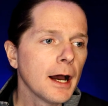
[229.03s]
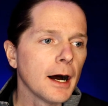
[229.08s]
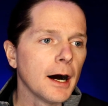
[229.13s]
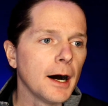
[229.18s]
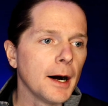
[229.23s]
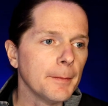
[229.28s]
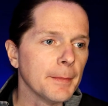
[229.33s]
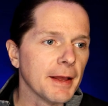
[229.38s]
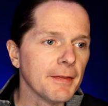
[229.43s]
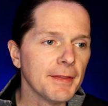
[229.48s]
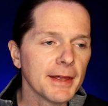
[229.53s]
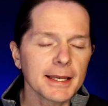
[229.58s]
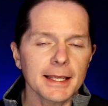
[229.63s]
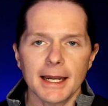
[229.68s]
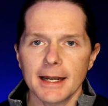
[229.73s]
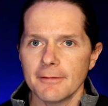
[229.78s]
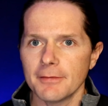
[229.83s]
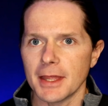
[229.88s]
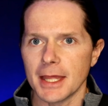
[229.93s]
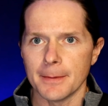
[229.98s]
and then
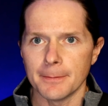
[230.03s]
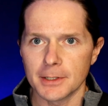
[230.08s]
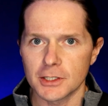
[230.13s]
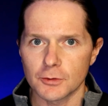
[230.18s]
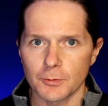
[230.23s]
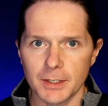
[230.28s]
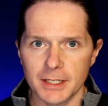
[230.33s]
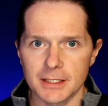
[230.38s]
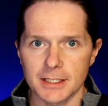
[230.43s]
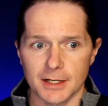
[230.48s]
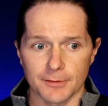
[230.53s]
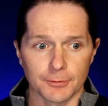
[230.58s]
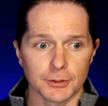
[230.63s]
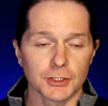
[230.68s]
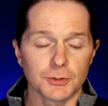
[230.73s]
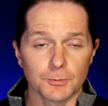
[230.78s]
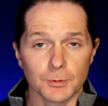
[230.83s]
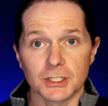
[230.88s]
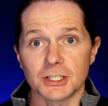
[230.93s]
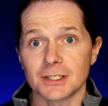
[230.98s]
kind of the in-between stuff,
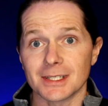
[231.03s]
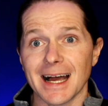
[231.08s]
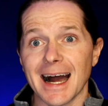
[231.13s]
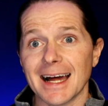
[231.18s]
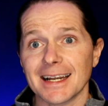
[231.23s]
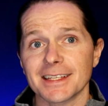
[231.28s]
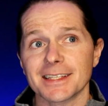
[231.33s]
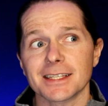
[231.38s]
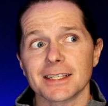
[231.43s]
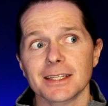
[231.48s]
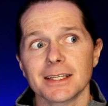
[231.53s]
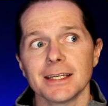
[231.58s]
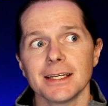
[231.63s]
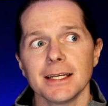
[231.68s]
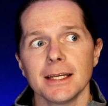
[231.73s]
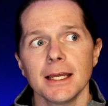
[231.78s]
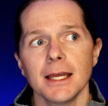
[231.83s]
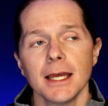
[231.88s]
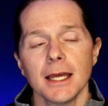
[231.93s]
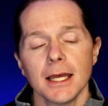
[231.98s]
which is
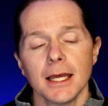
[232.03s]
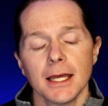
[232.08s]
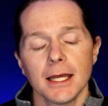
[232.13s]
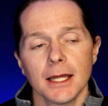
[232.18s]
honestly